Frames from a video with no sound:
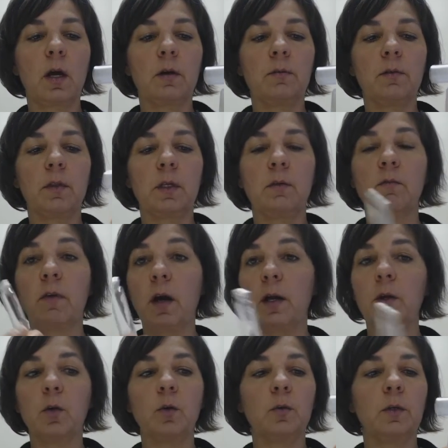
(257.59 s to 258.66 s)
of the
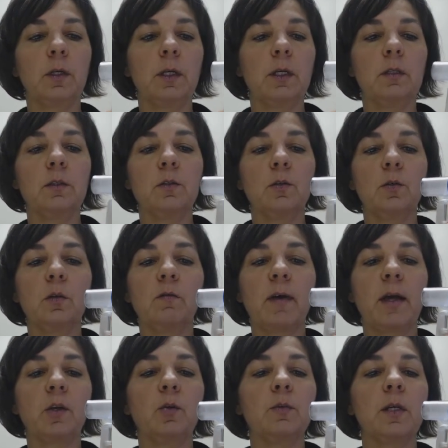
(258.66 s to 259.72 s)
vial into the
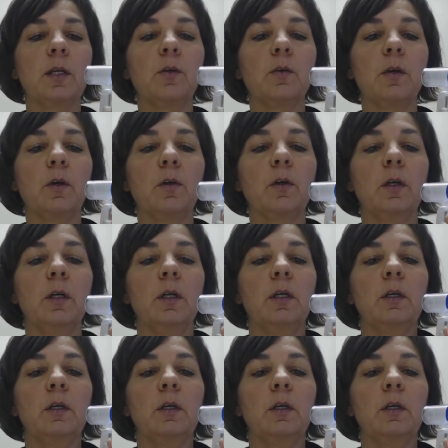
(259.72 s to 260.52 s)
vacutainer here